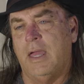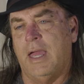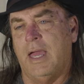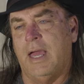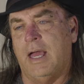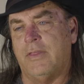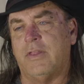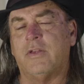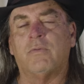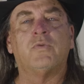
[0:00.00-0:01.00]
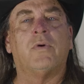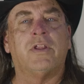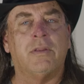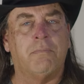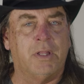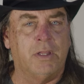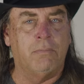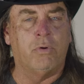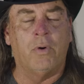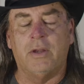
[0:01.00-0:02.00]
And then there was one on the Billy
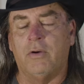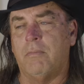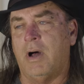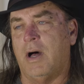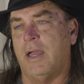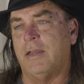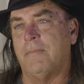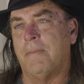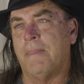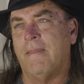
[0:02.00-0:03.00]
Bueno Mine.